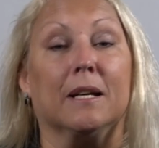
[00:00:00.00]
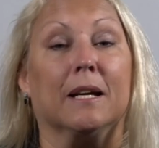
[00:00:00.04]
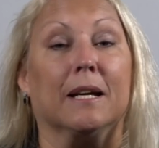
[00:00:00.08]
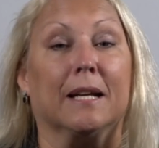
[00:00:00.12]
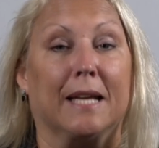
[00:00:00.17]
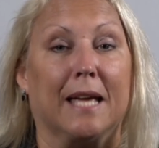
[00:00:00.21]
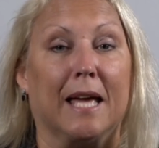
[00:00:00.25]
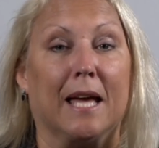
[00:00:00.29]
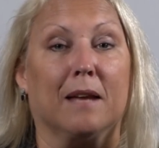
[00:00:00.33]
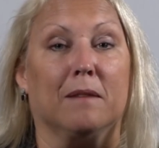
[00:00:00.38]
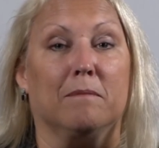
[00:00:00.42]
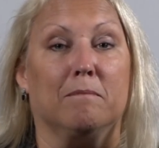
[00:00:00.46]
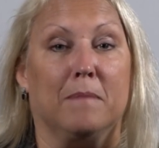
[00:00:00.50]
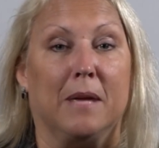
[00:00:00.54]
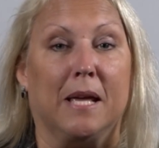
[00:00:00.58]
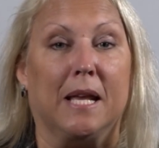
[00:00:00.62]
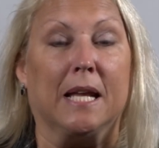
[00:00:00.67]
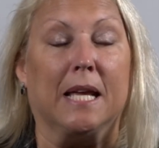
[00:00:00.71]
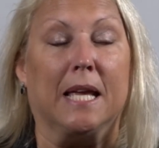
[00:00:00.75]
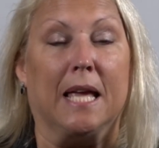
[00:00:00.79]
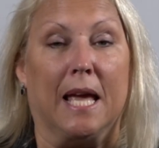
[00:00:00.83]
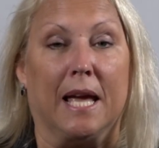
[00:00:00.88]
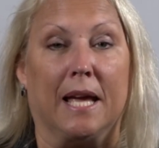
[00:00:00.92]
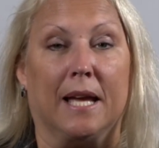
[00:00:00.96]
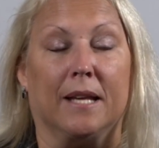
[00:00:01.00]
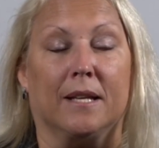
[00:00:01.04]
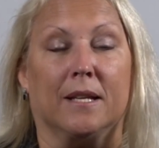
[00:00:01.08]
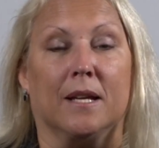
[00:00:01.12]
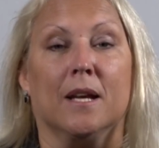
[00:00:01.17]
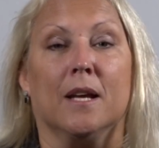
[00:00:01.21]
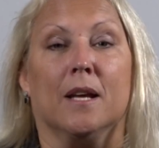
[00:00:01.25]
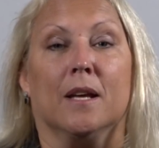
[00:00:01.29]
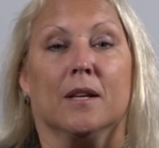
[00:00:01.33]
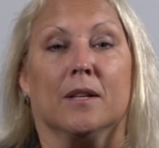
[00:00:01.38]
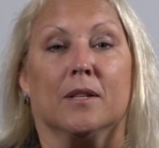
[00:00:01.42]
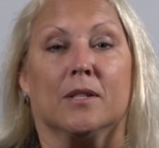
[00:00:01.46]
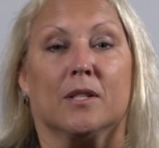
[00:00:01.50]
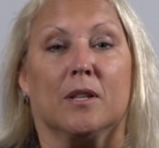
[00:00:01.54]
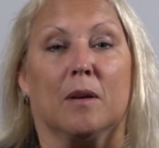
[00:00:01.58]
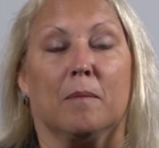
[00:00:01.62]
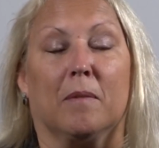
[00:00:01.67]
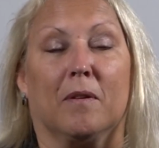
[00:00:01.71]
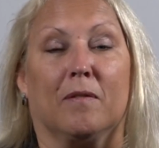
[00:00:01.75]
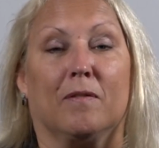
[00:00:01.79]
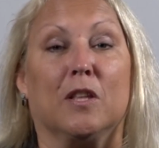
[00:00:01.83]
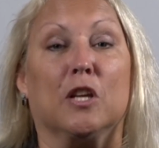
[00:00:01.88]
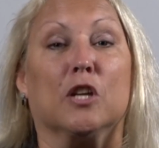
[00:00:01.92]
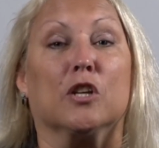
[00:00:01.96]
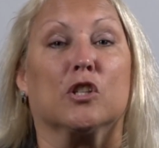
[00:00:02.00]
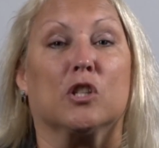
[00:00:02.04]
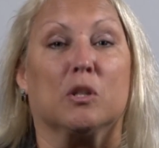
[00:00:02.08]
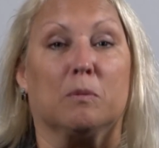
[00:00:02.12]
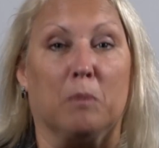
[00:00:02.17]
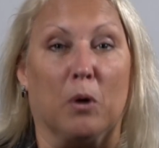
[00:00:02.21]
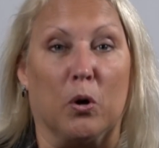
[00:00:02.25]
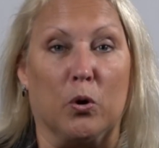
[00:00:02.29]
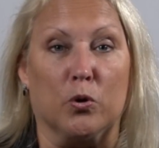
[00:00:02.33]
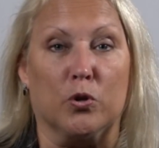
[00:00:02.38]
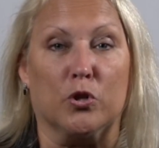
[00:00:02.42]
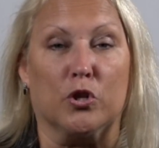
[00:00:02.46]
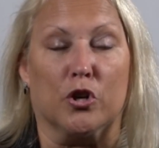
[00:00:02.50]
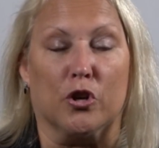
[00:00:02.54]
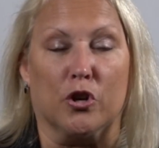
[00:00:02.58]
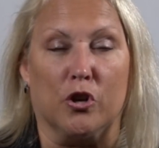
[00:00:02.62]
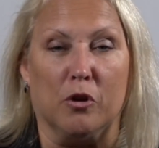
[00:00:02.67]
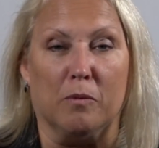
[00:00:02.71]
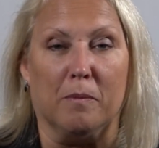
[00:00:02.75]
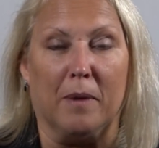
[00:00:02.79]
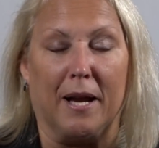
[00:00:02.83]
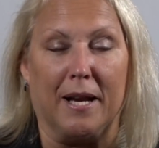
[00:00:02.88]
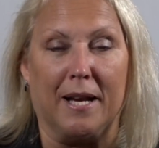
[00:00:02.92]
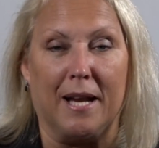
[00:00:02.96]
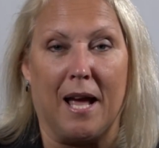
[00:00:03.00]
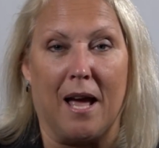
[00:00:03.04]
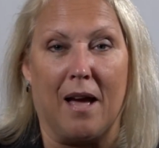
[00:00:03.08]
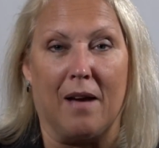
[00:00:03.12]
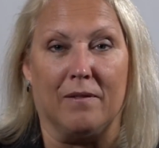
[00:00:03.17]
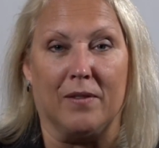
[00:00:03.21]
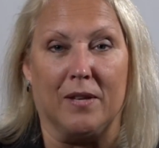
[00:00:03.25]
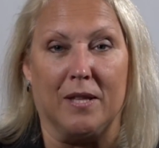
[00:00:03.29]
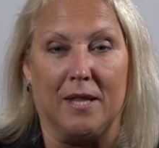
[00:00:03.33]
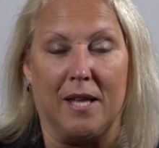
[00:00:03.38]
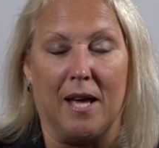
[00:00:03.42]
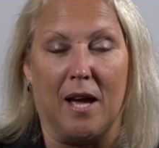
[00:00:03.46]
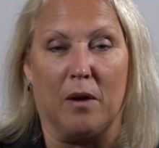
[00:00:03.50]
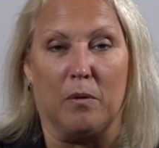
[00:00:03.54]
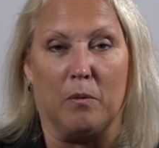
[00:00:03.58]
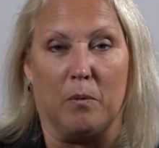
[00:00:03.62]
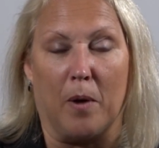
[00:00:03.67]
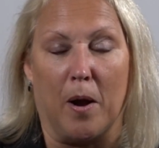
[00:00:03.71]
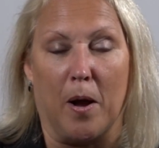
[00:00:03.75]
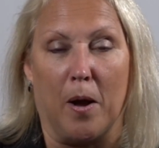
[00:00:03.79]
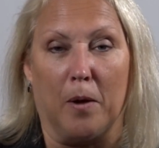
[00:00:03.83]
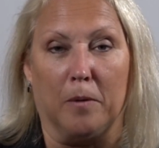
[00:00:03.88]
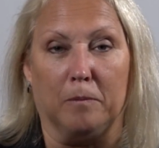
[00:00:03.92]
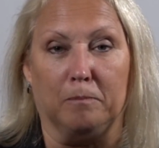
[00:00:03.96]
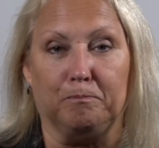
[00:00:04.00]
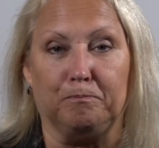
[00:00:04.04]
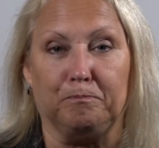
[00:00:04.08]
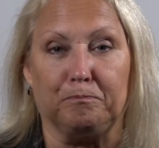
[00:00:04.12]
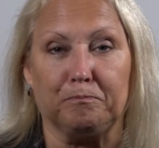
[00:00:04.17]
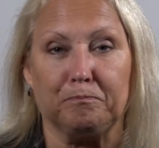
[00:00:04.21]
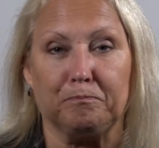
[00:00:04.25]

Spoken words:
again, mitigate some of the exposure you might have in that realm.